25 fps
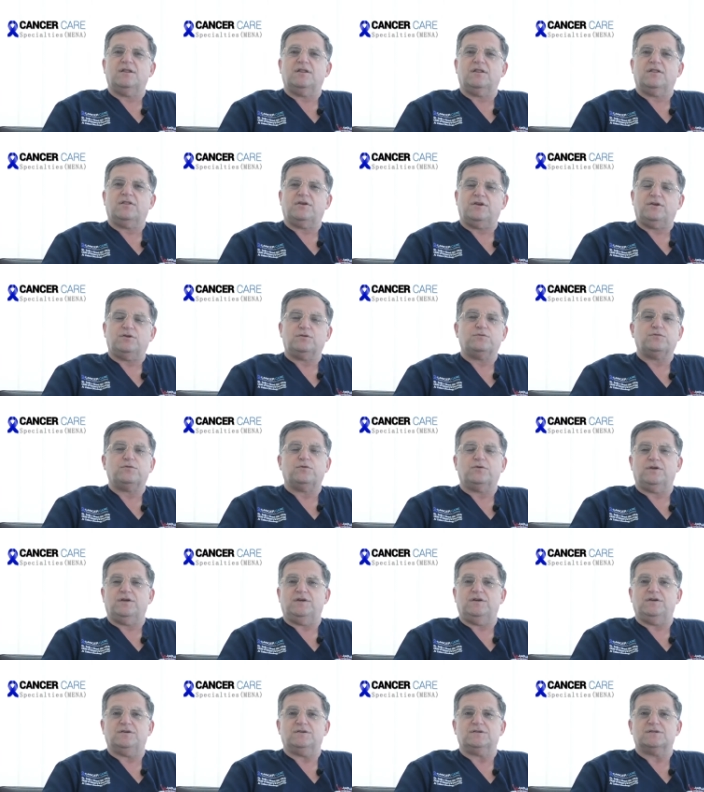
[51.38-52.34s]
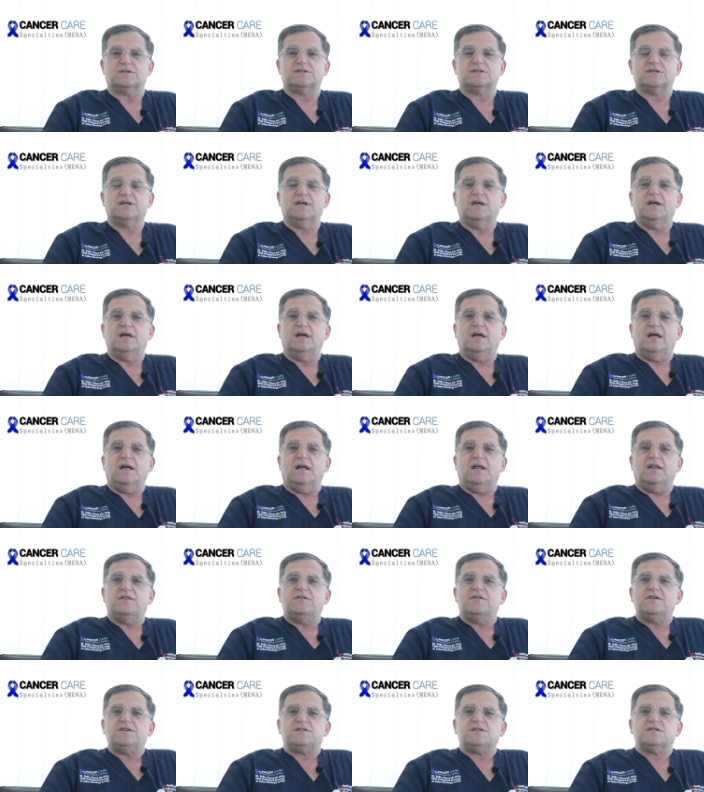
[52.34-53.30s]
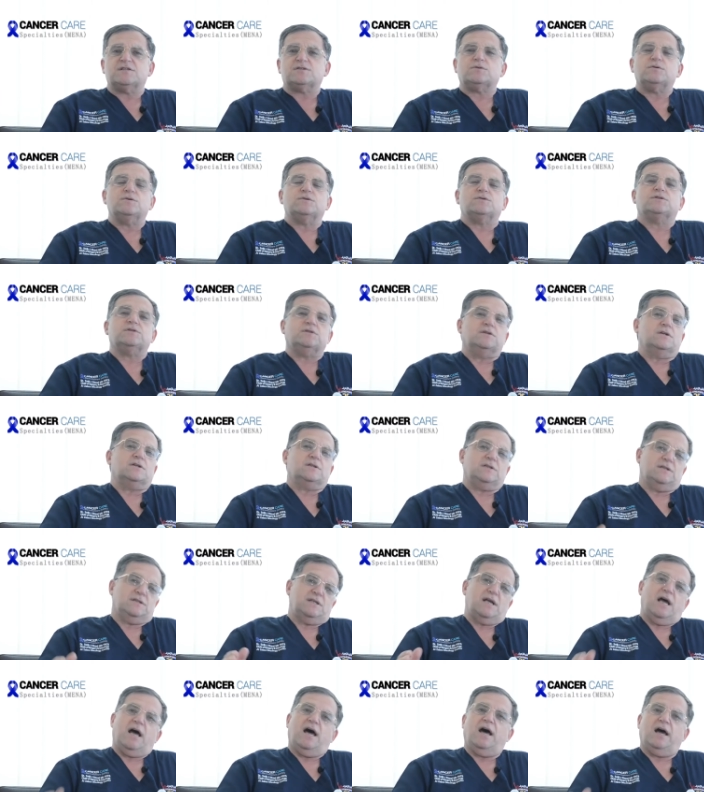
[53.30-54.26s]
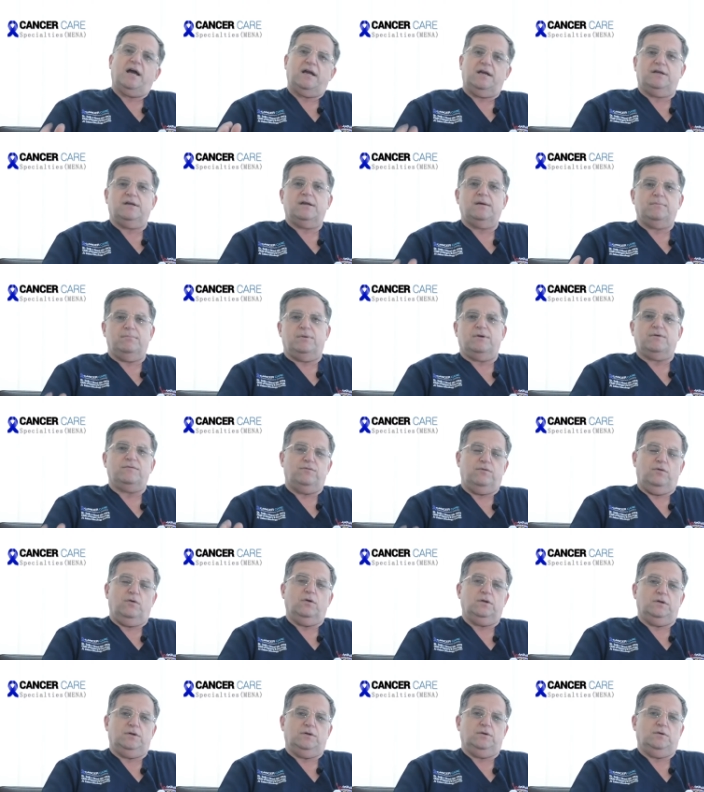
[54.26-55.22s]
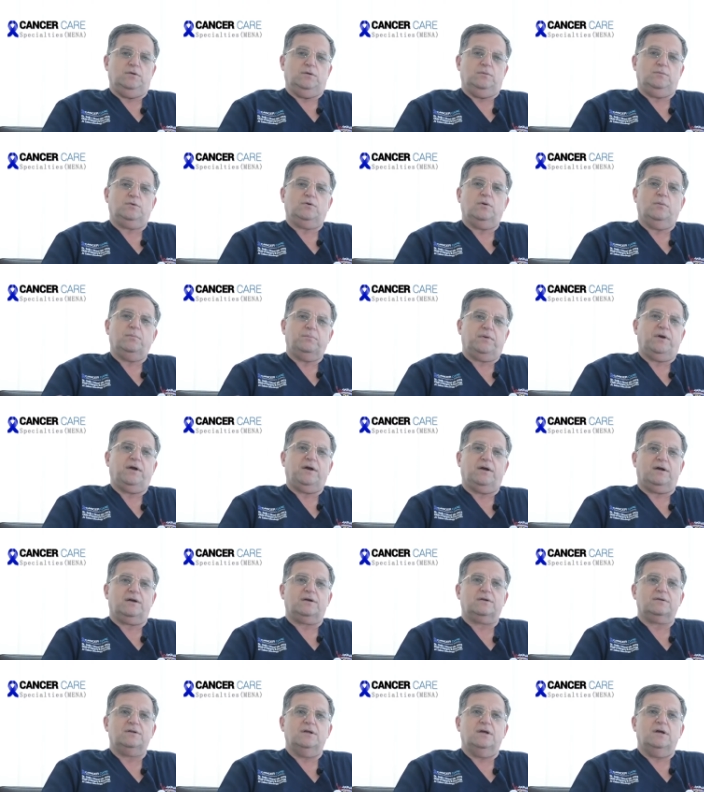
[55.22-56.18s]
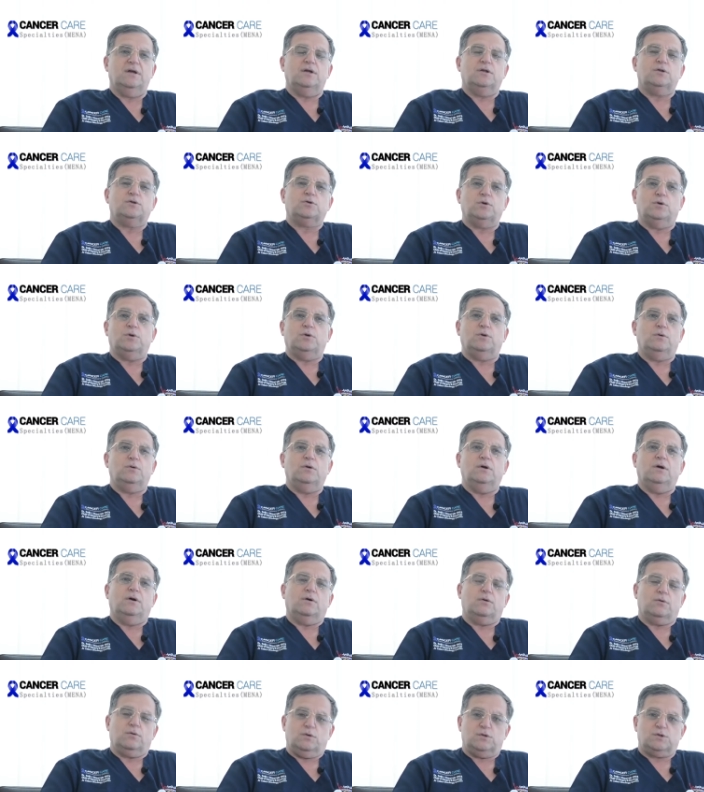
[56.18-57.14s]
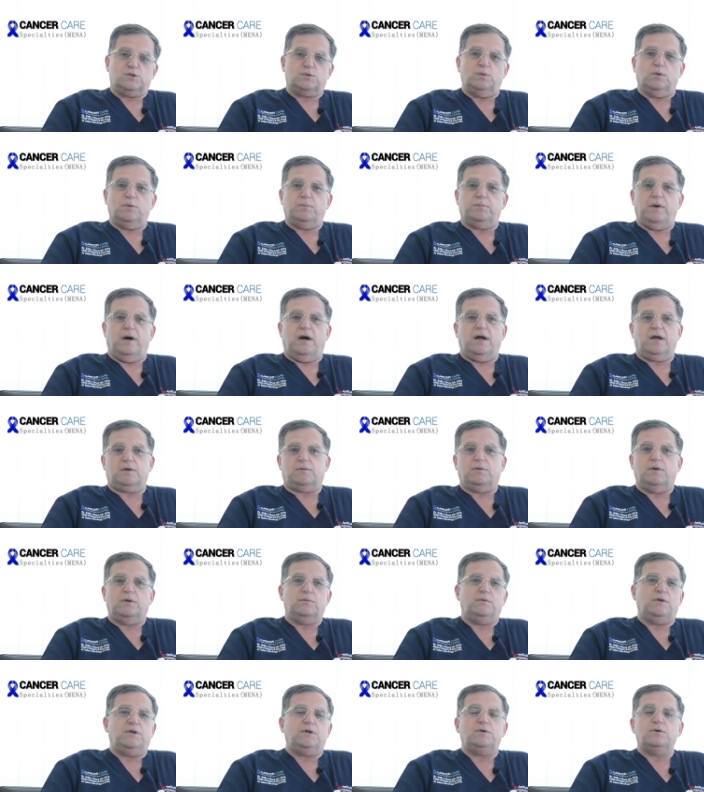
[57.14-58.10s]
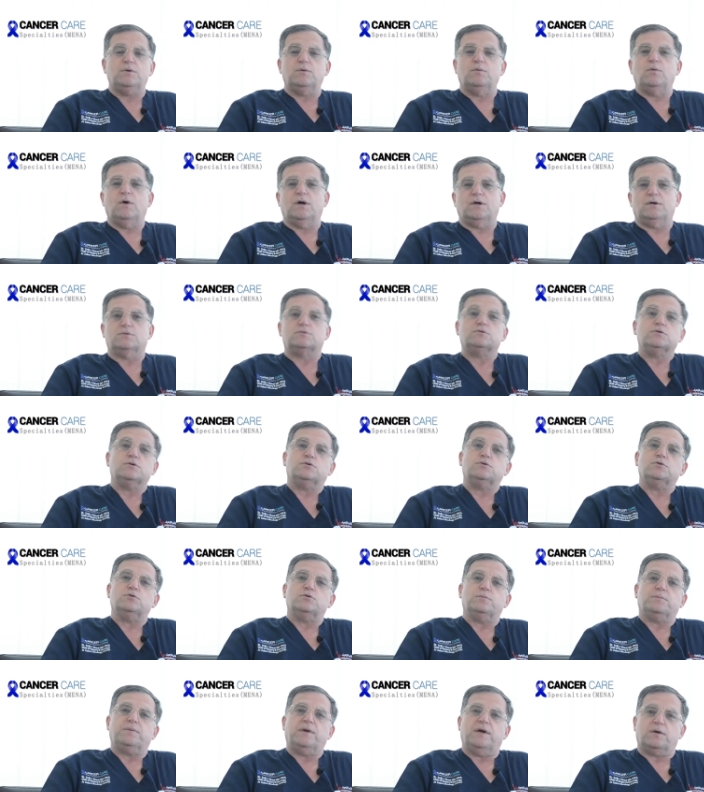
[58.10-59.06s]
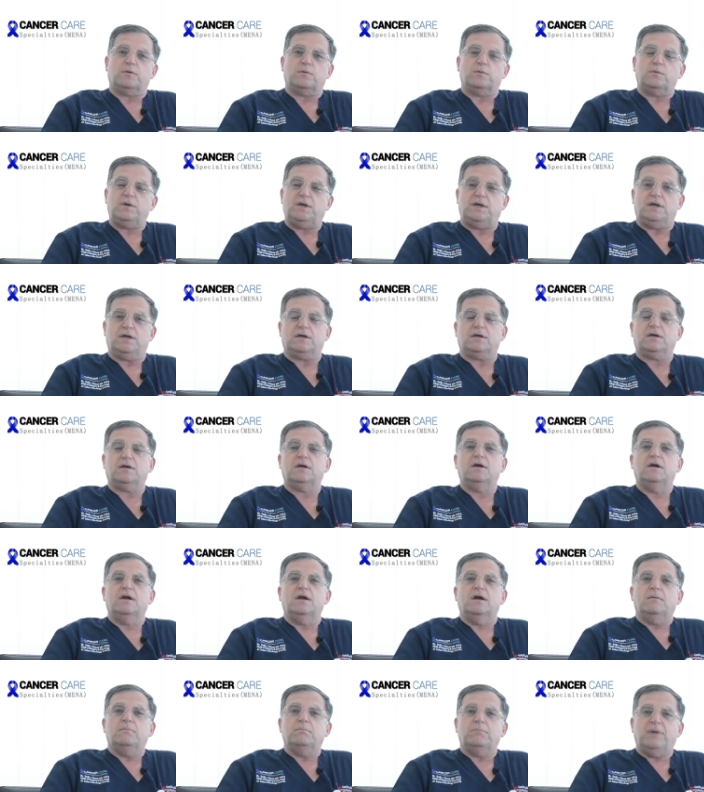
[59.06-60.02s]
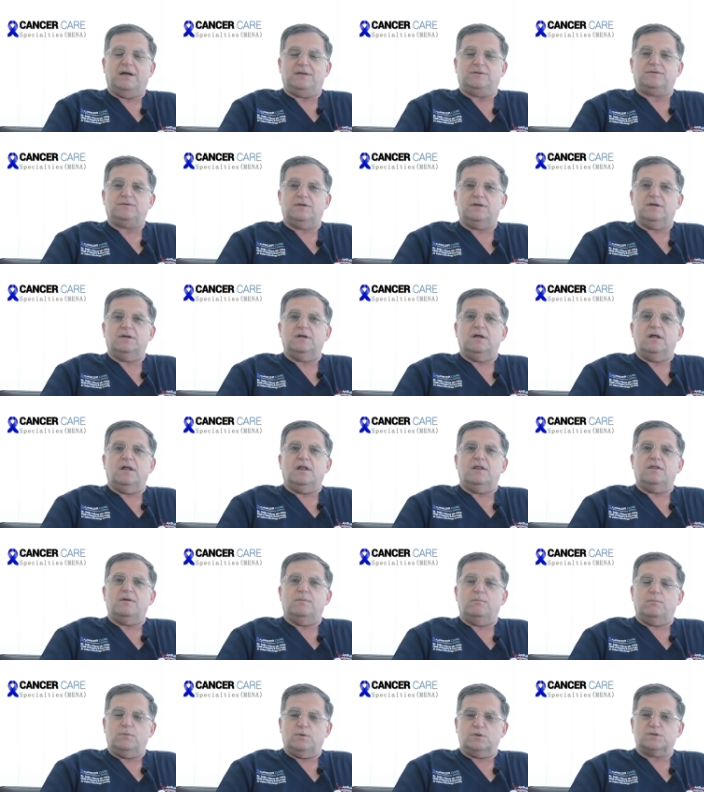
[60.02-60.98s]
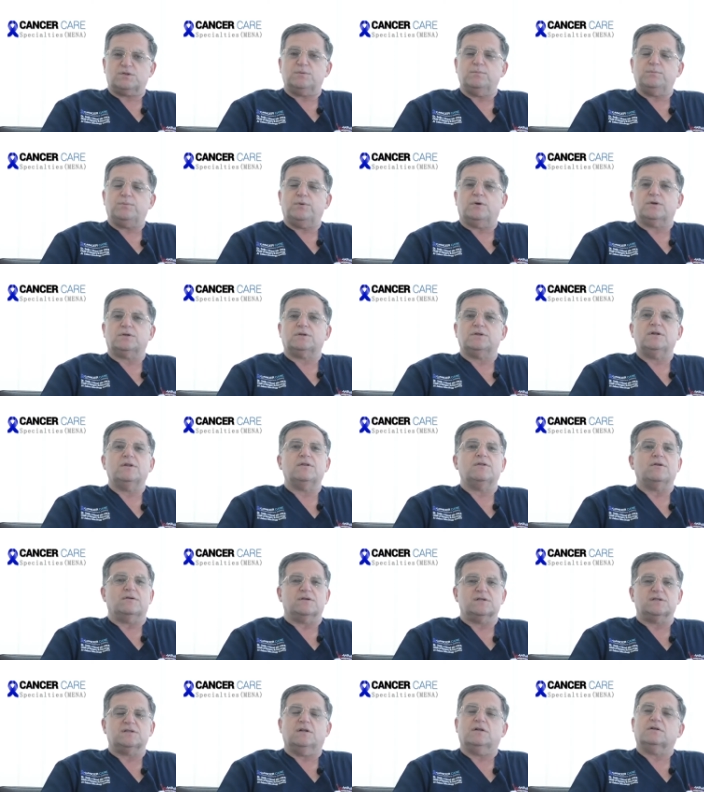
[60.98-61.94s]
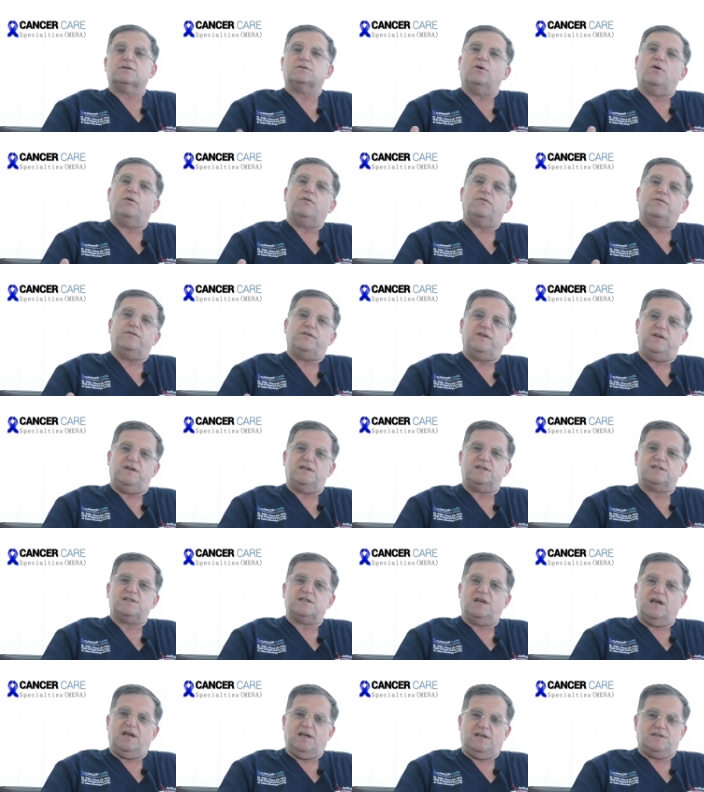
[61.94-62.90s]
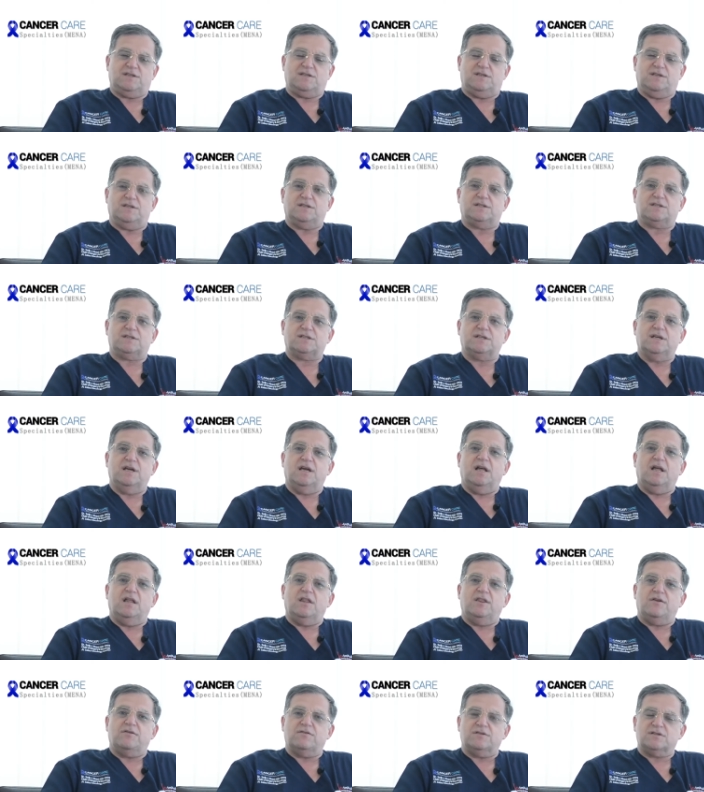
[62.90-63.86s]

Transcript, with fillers: three to four years. This is considered as a high number volume compared to Roswell Park when we do one to two per week. But the most important, the result of these cases. The